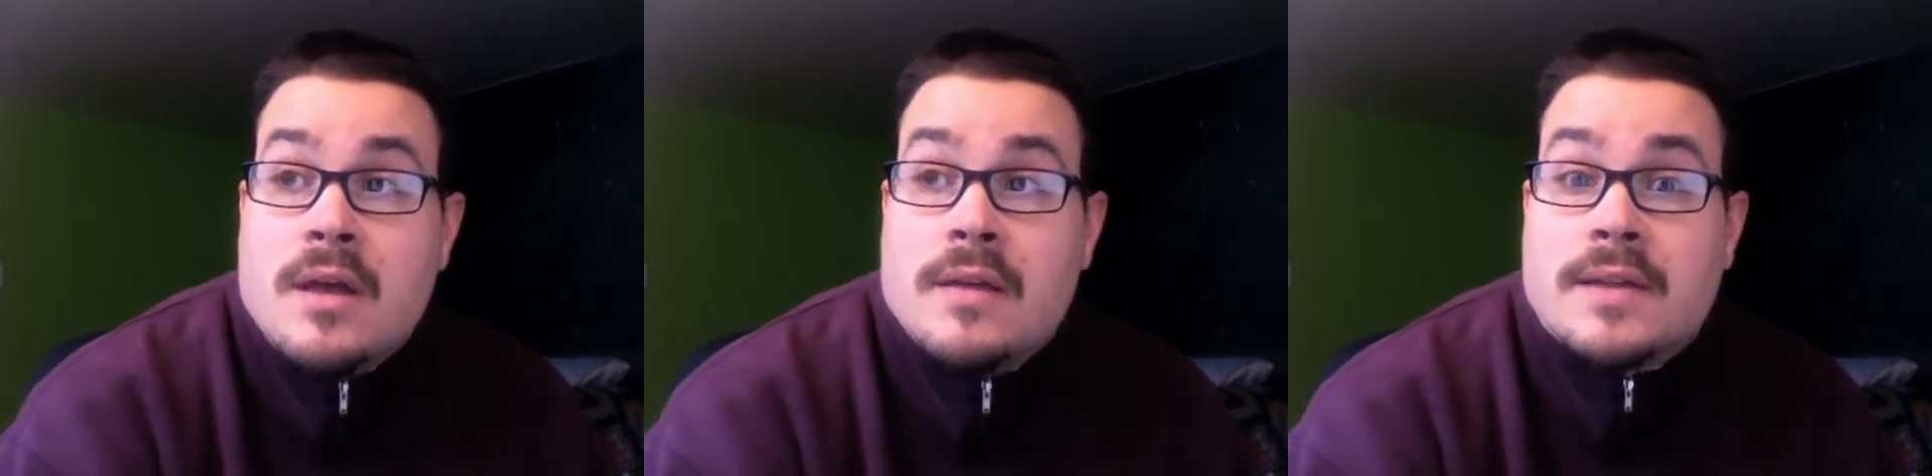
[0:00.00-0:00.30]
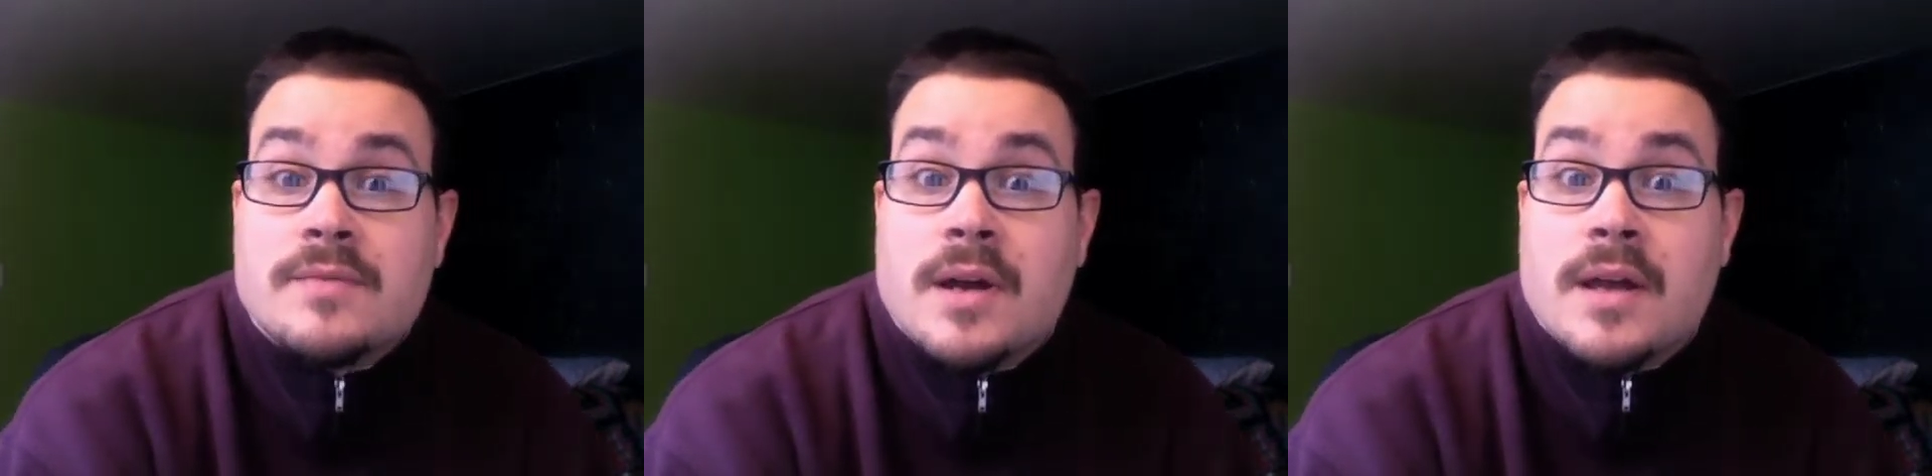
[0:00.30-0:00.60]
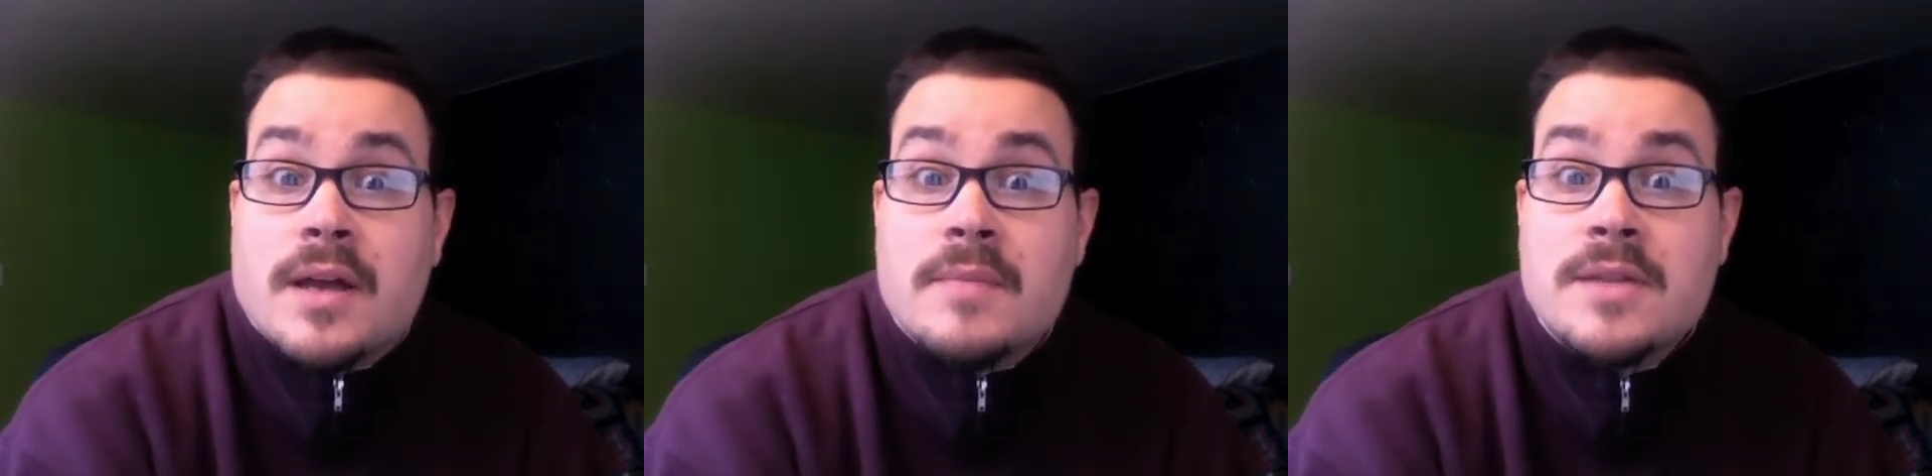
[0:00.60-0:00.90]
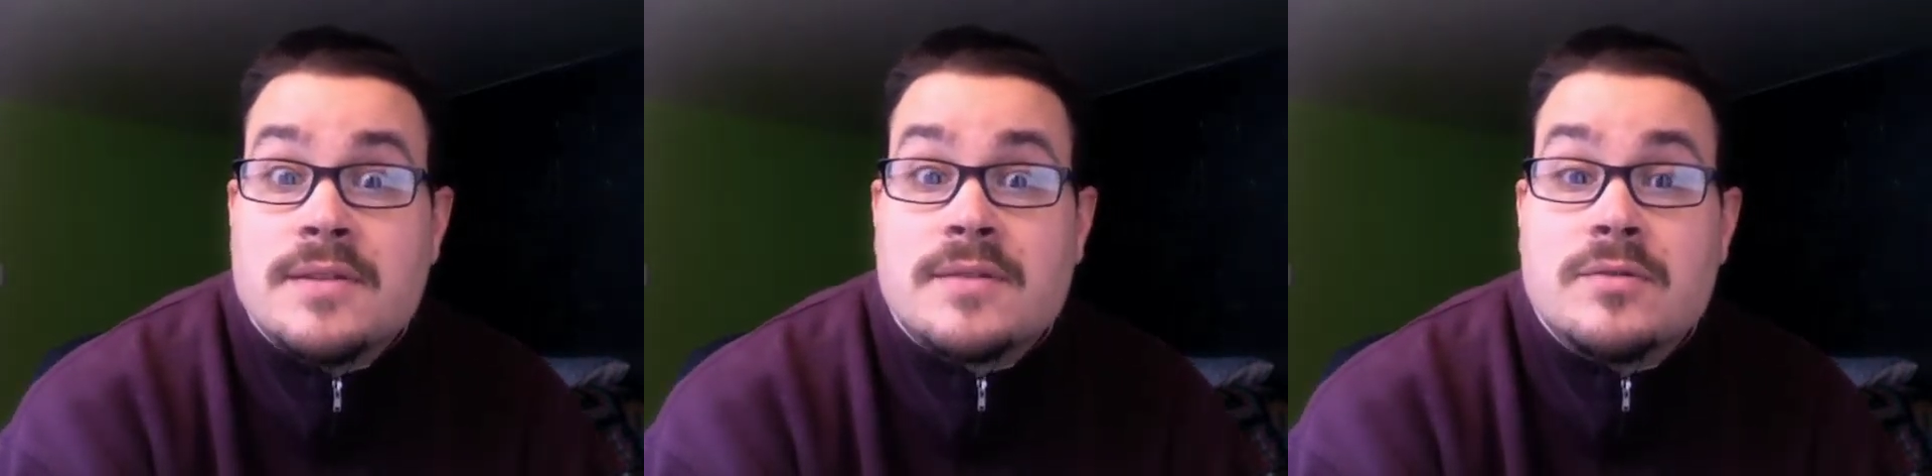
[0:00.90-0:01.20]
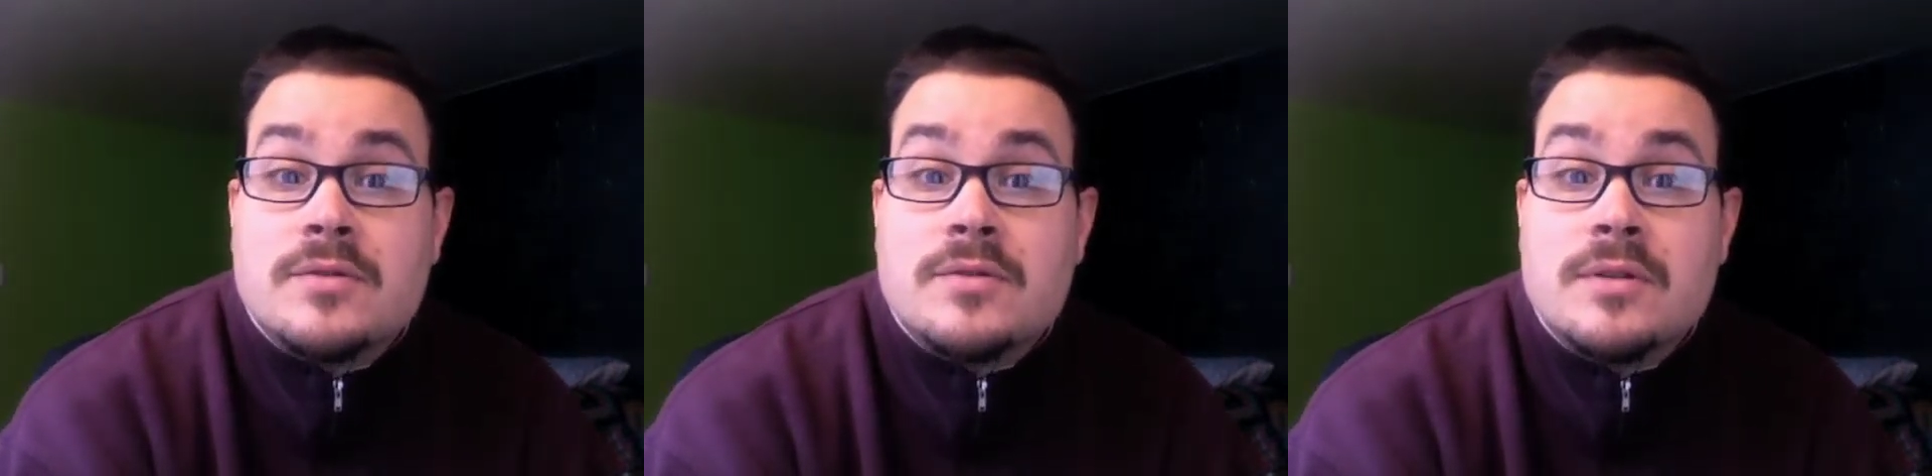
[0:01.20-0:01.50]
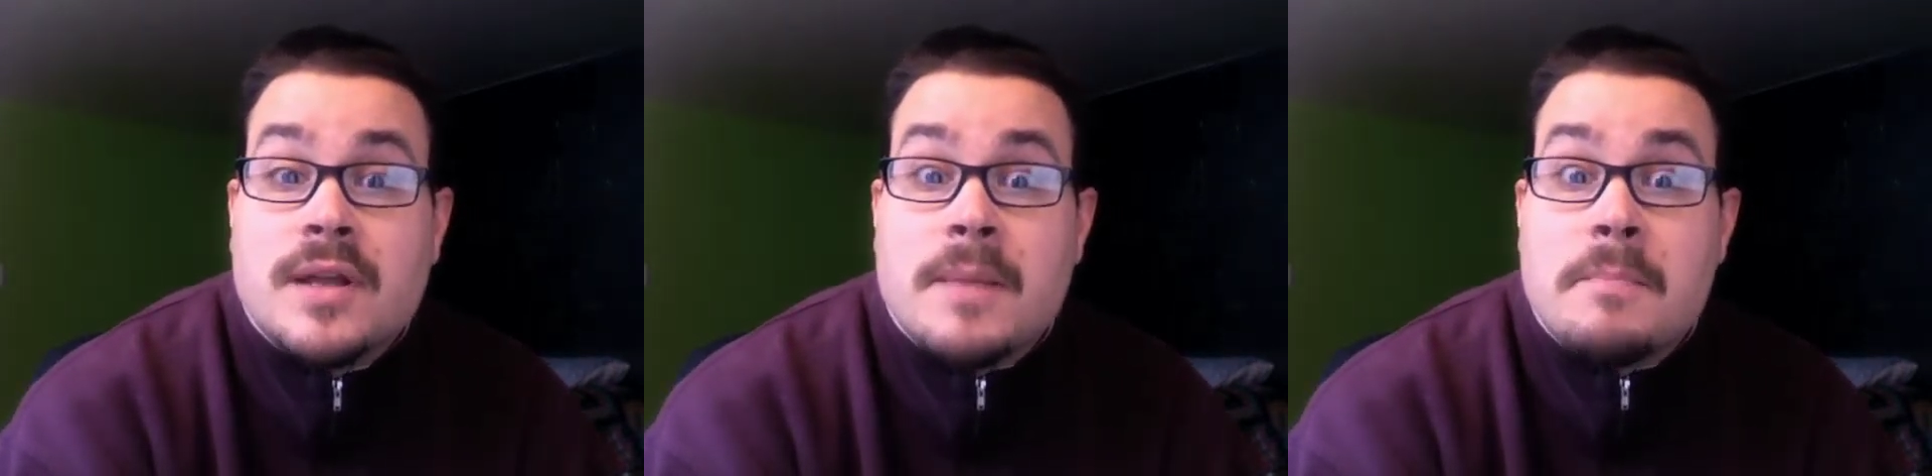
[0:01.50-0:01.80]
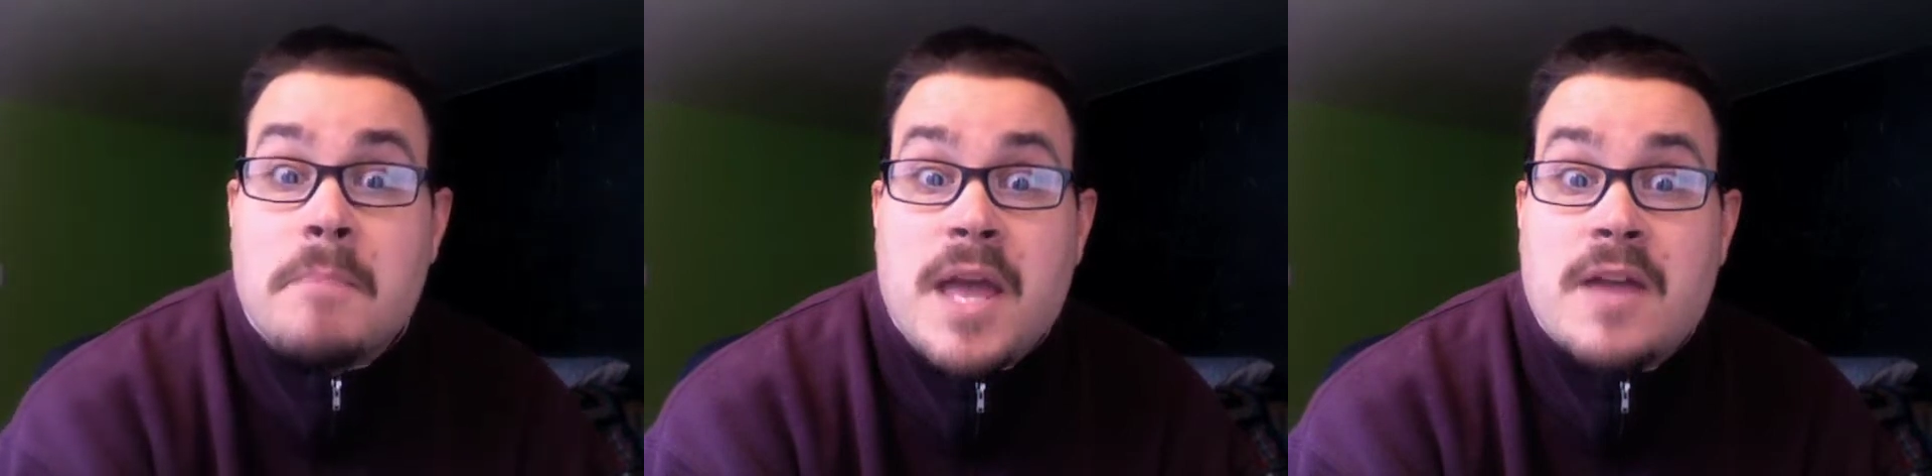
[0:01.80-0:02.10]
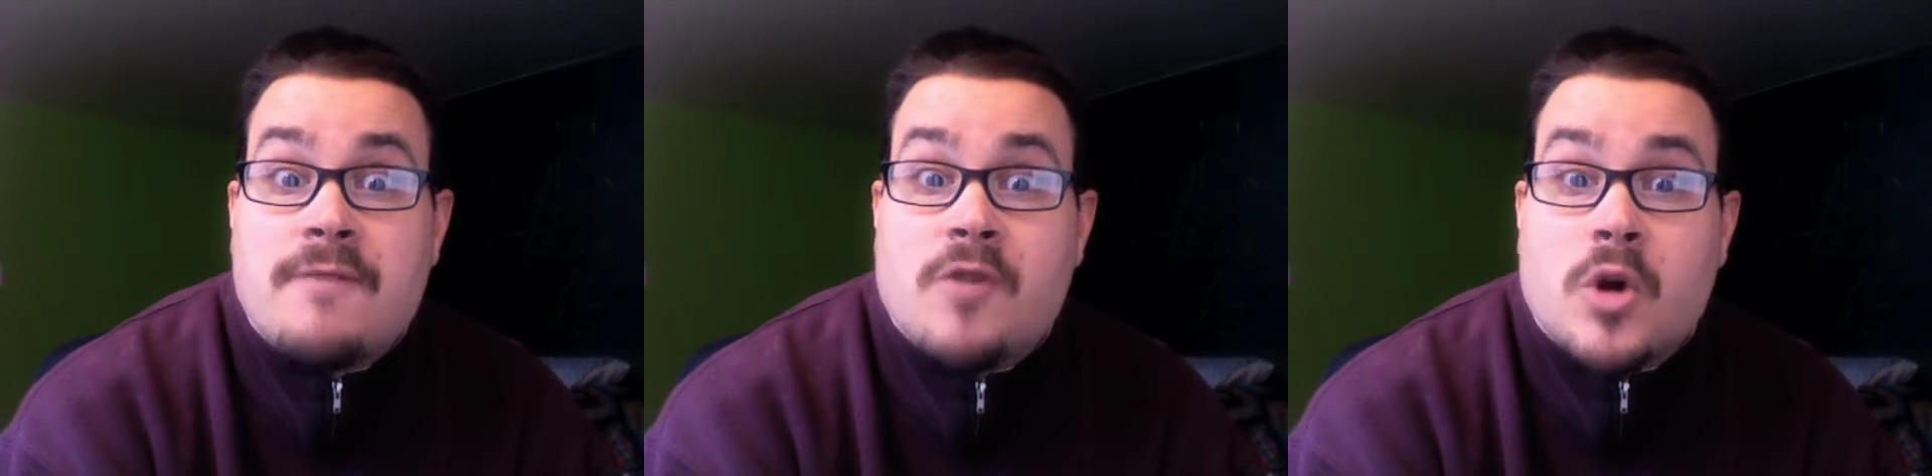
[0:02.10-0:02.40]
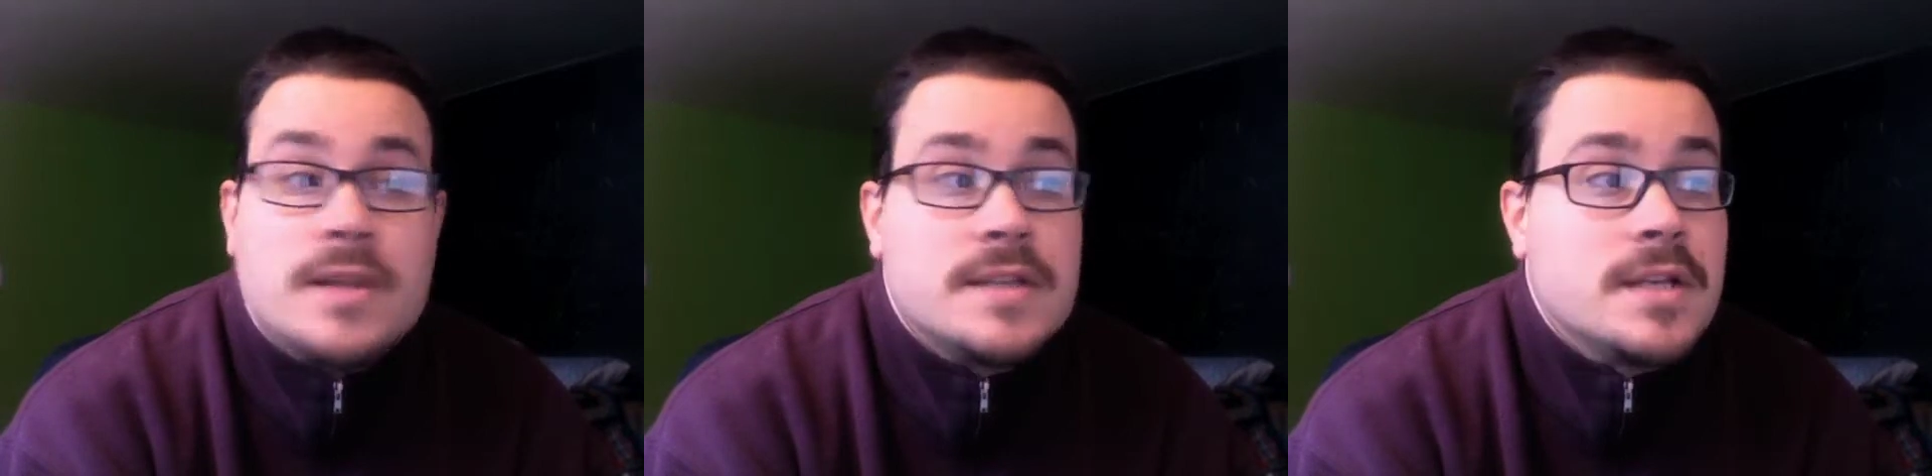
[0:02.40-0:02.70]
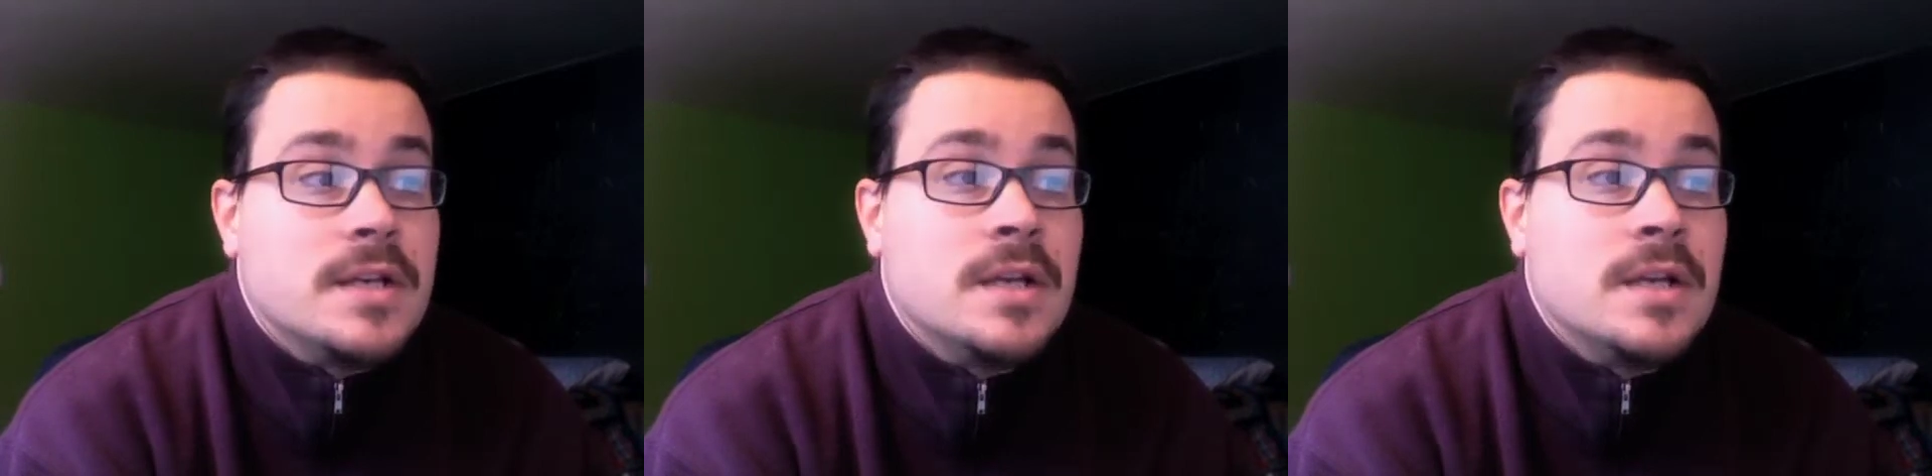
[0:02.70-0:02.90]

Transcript: That's why I'm in school and I'm paying for it.